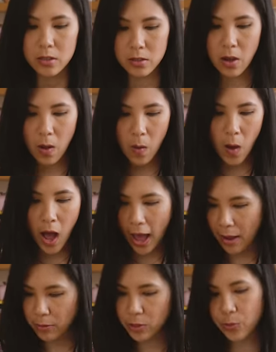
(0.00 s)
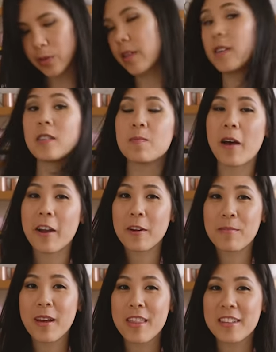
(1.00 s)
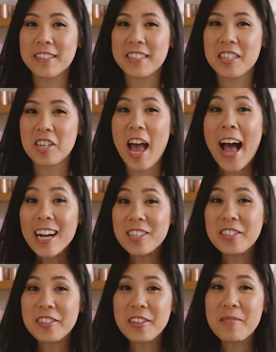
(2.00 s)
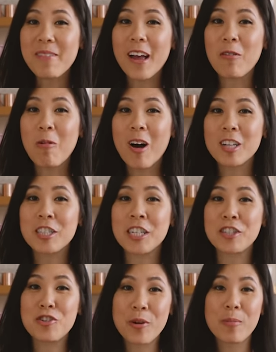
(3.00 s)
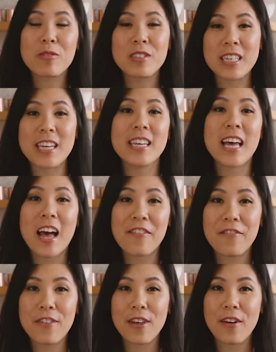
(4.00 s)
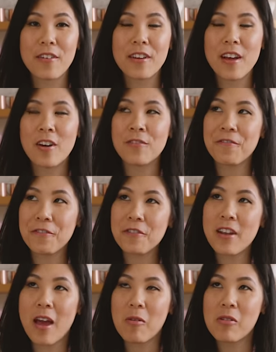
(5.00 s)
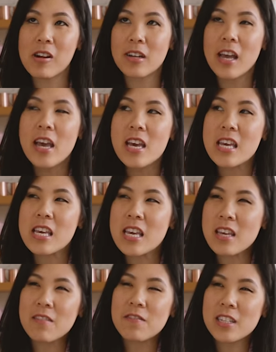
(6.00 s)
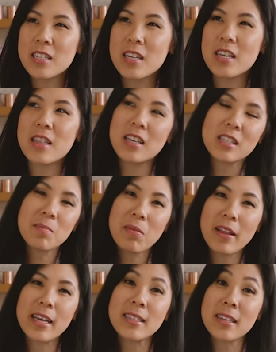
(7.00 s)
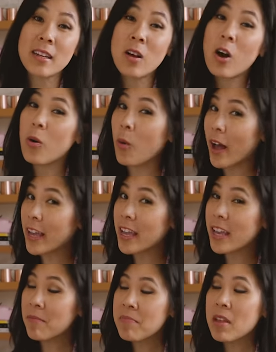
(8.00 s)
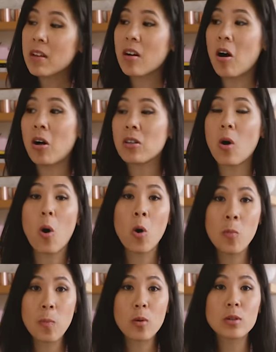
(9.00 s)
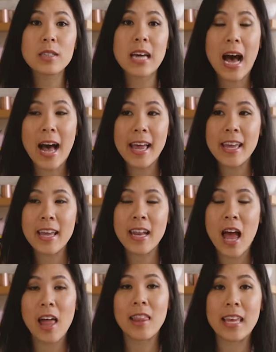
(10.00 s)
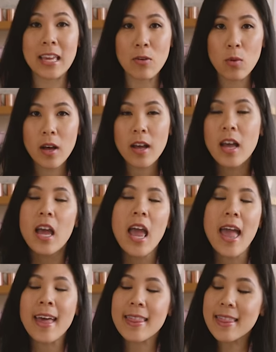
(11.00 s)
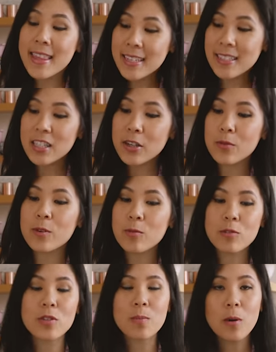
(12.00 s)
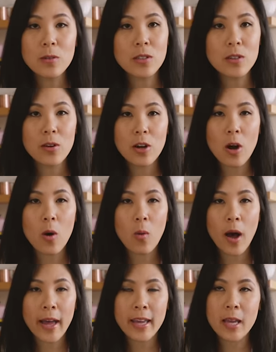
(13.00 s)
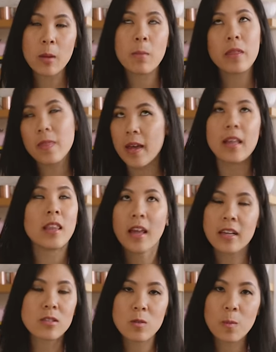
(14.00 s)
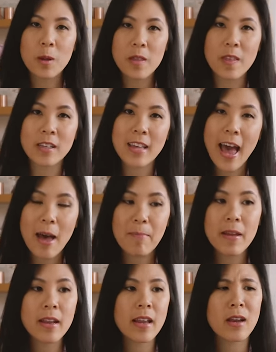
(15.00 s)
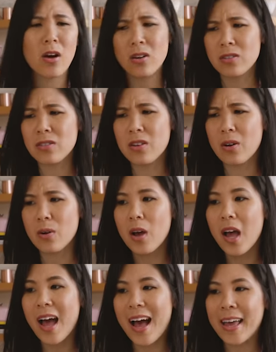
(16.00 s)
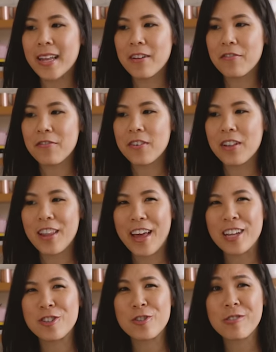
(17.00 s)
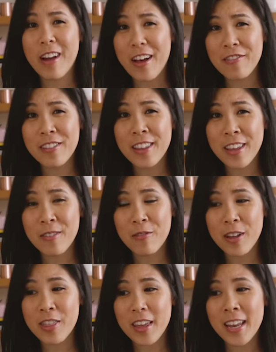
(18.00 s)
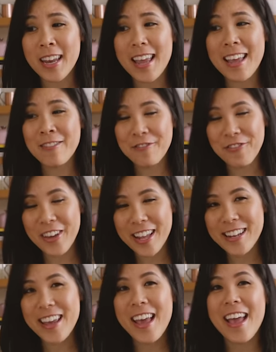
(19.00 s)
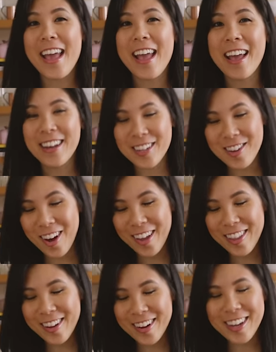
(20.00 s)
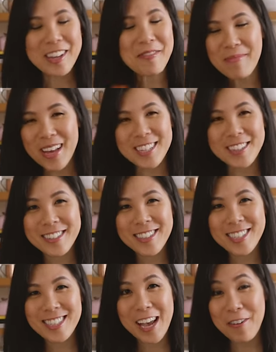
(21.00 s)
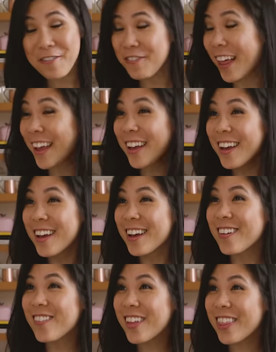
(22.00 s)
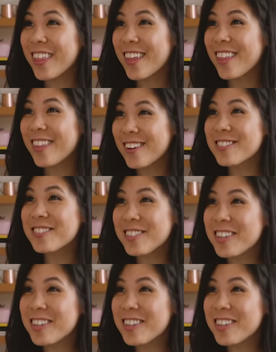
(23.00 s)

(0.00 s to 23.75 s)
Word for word: So I was really inspired by this dish actually by watching Triple D, Guy Fieri on Food Network. He visited this place in Hawaii called Opal Thai in Haleiwa. And this year we were supposed to go to Hawaii, but then like so many things happened. And also I didn't feel like traveling with an infant and a toddler. Can you imagine six hour flight with those